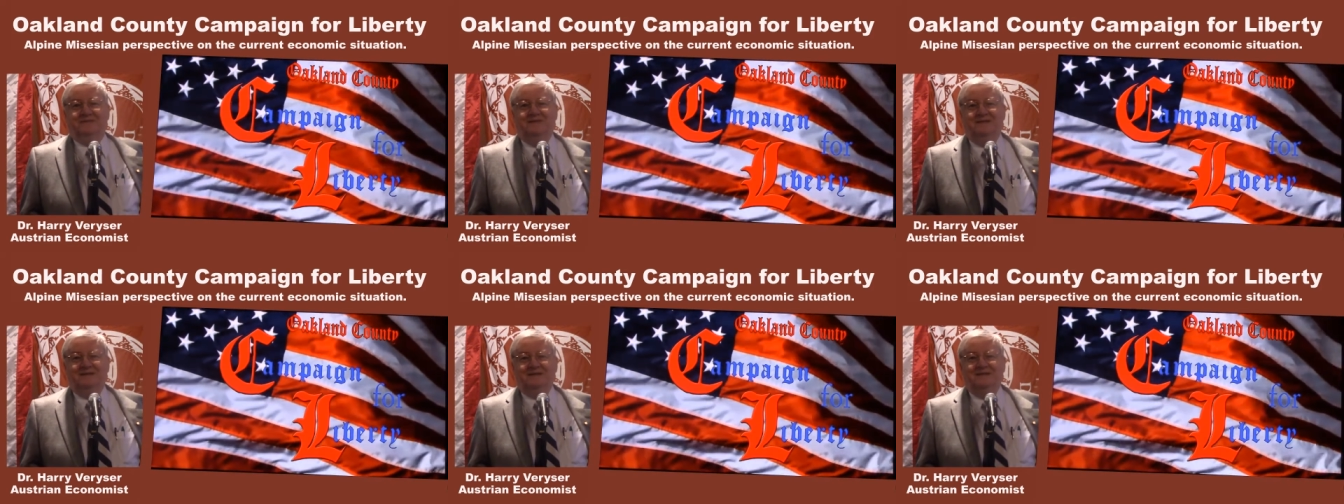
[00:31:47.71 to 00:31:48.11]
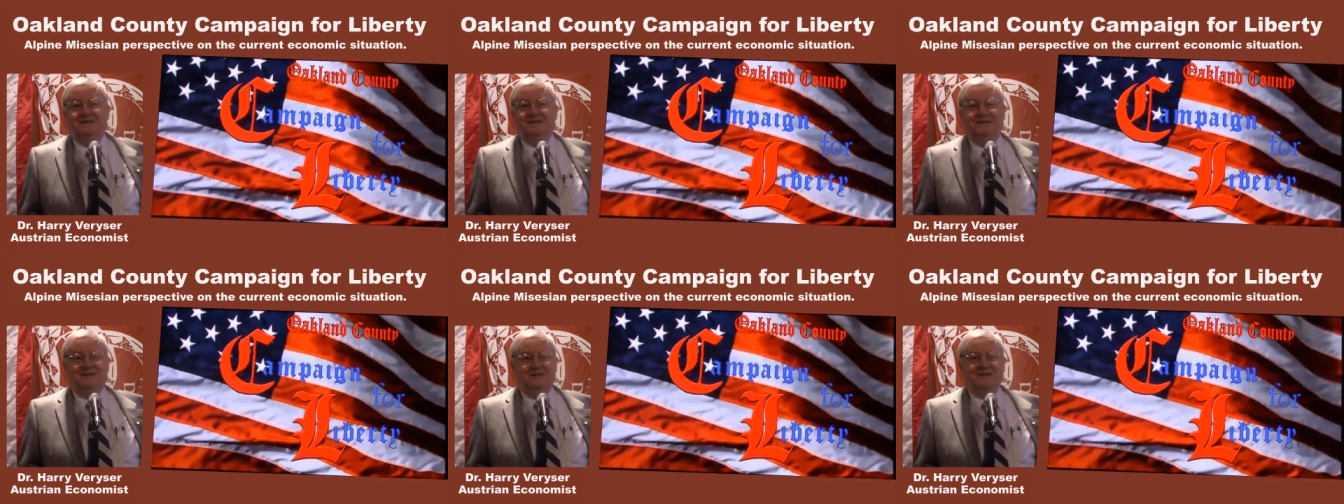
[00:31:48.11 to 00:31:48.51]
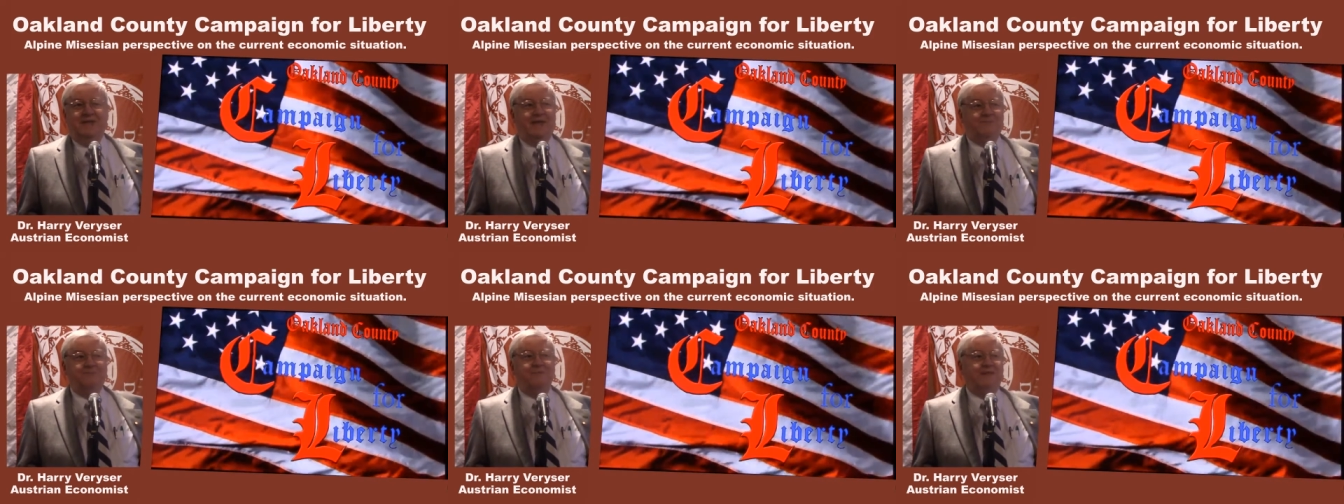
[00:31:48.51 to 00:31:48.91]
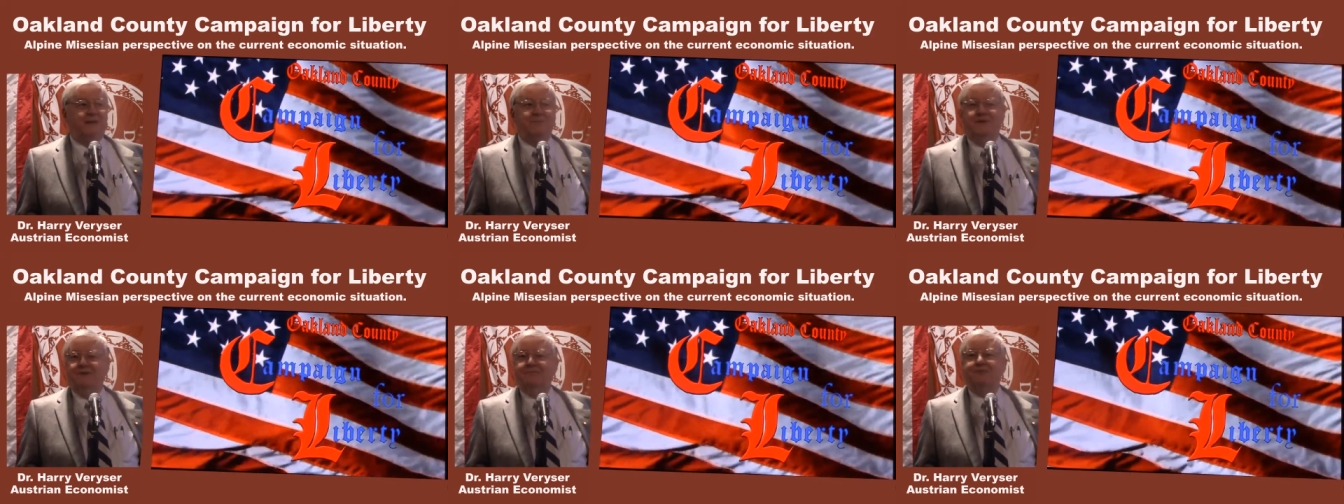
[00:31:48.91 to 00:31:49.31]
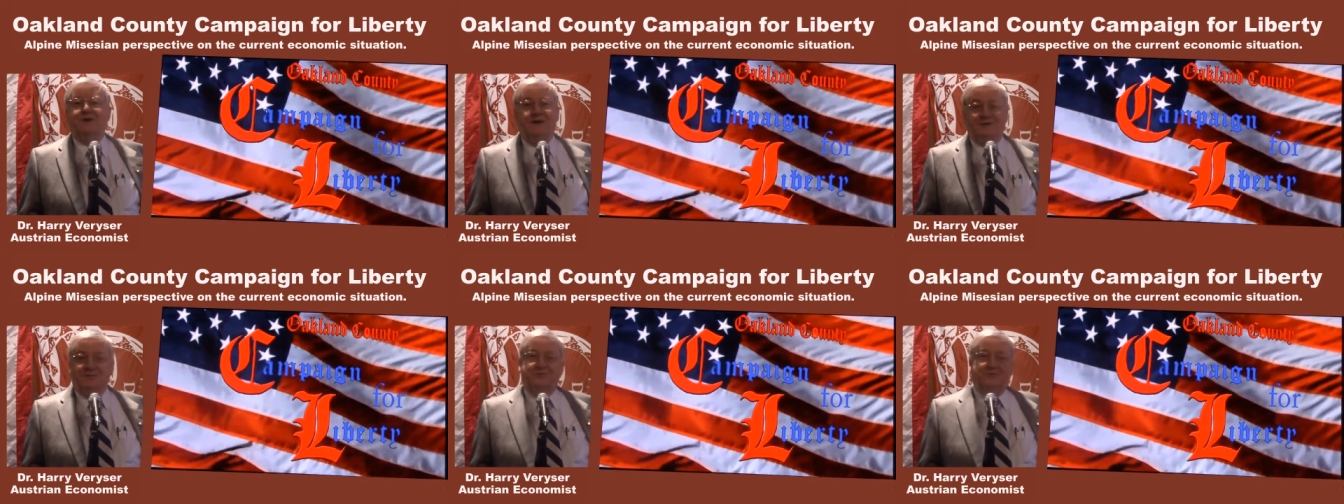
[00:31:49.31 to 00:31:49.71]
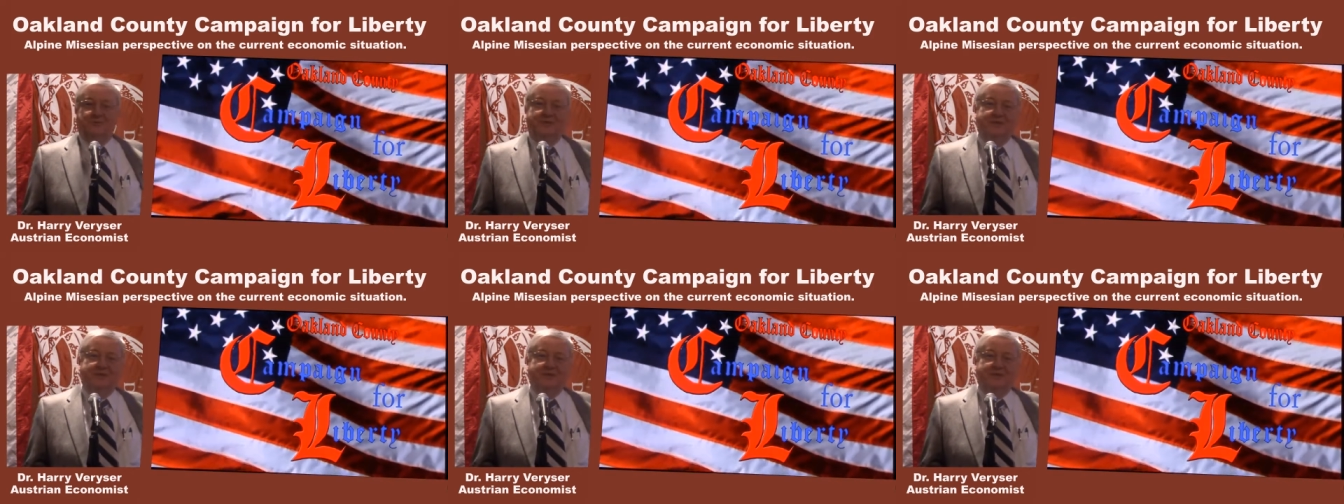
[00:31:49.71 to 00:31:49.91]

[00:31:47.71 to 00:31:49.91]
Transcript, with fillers: And it's happened that way for 120